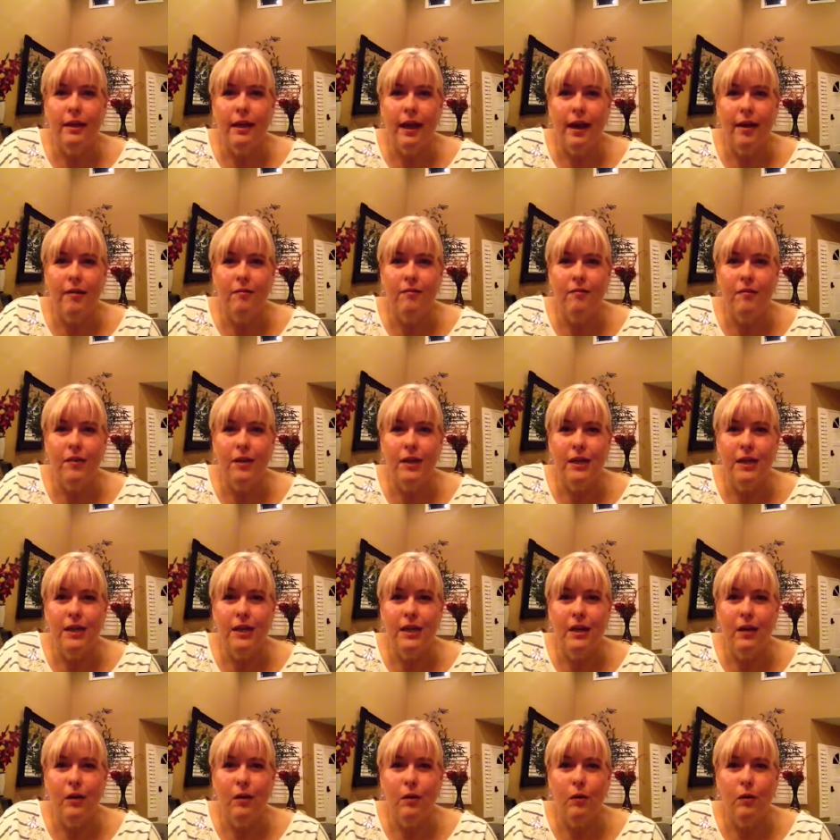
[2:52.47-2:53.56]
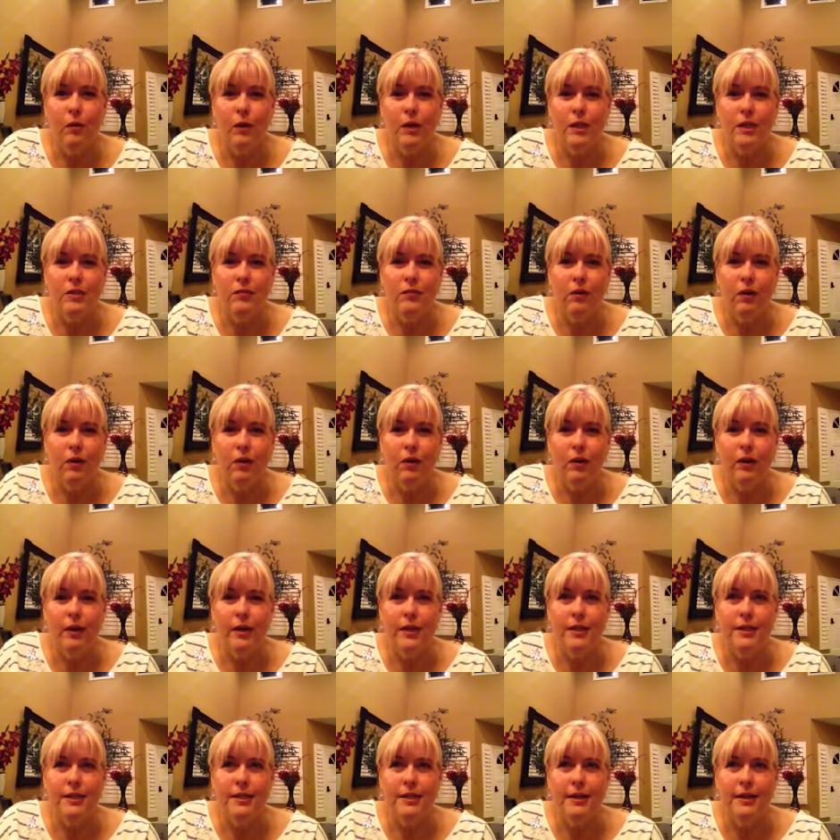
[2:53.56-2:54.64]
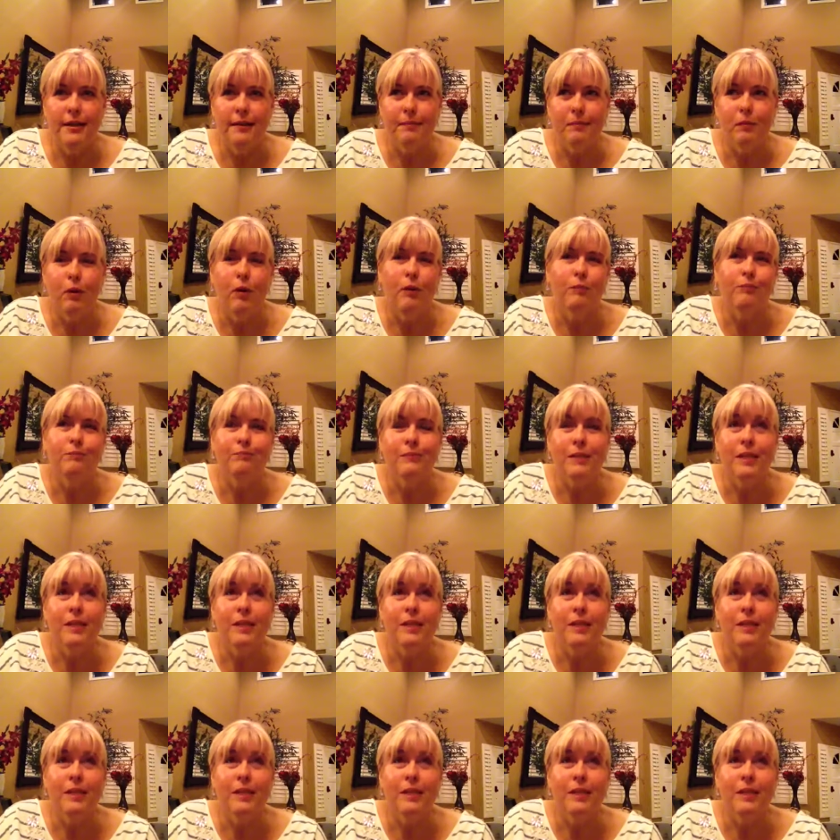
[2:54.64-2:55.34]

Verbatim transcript: that video, as far as, um, well,